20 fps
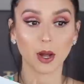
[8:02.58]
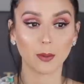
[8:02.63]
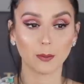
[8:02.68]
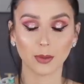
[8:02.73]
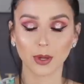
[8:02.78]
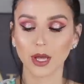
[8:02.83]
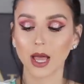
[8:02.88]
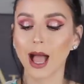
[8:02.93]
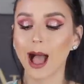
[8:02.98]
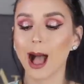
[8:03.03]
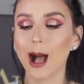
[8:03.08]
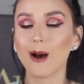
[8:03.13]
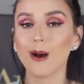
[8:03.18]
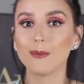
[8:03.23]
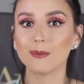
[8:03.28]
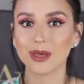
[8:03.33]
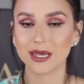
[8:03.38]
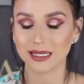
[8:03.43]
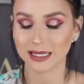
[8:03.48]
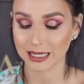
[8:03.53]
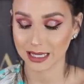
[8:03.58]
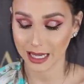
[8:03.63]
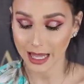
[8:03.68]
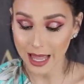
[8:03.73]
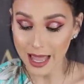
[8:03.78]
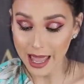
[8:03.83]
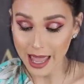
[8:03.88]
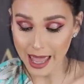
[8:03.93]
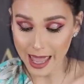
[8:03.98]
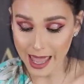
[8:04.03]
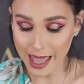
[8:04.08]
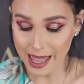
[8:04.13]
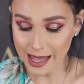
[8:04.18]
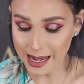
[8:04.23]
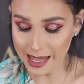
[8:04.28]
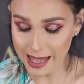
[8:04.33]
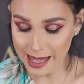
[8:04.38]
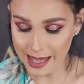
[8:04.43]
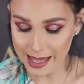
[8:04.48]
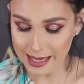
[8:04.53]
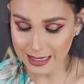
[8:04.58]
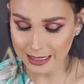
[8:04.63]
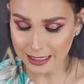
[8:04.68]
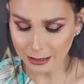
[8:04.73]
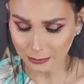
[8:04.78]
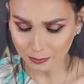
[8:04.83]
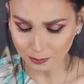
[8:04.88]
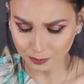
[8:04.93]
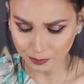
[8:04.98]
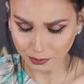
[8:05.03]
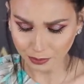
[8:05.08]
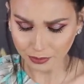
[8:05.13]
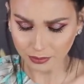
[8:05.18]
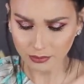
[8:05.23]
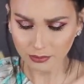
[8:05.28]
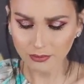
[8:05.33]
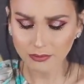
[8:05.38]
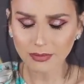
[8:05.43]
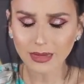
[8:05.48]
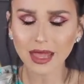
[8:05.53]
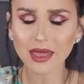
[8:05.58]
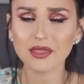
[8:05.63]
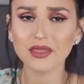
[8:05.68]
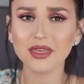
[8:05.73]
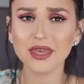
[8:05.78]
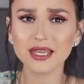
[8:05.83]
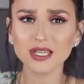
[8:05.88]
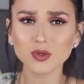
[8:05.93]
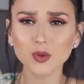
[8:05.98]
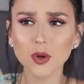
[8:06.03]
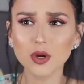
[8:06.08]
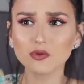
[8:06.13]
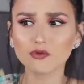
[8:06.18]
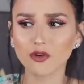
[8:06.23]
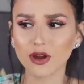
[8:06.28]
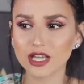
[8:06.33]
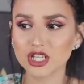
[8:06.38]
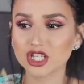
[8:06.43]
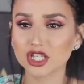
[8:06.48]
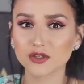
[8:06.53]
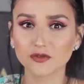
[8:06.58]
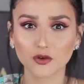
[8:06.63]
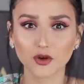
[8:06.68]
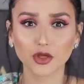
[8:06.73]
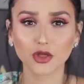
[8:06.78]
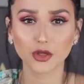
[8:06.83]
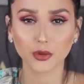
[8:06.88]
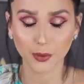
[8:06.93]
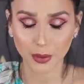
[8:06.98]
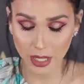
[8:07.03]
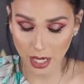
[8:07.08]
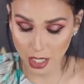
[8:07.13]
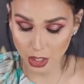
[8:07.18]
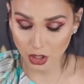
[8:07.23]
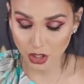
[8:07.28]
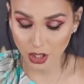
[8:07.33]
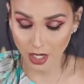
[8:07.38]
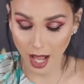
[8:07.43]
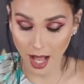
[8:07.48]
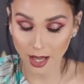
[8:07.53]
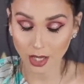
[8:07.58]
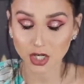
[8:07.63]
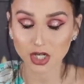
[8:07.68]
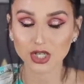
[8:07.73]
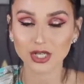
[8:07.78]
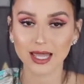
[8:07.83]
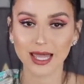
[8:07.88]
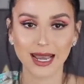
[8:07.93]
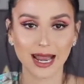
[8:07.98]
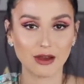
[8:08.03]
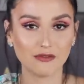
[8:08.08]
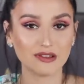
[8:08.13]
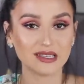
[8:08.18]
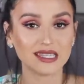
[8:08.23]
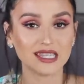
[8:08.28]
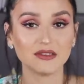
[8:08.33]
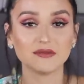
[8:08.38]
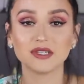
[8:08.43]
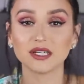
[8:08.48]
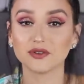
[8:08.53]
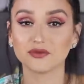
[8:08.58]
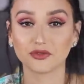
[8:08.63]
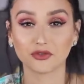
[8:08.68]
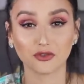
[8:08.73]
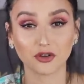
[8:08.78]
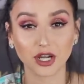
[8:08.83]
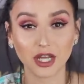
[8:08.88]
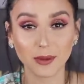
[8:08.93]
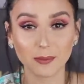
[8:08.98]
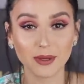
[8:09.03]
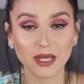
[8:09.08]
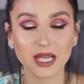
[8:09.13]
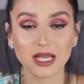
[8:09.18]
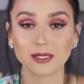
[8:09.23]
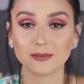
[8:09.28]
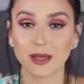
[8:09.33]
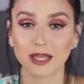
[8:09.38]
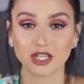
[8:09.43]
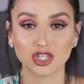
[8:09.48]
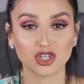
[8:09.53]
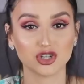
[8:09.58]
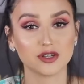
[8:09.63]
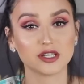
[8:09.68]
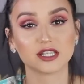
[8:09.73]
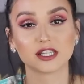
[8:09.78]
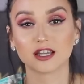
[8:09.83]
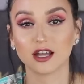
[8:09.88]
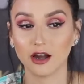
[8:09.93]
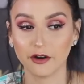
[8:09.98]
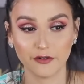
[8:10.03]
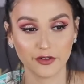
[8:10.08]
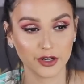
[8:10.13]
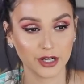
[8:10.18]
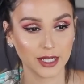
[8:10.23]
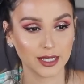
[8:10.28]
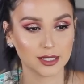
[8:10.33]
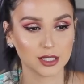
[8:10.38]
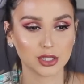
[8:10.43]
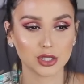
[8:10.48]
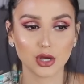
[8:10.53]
Pump. How amazing. It is, this one ranges for $300 and I received it free because my insurance covered it.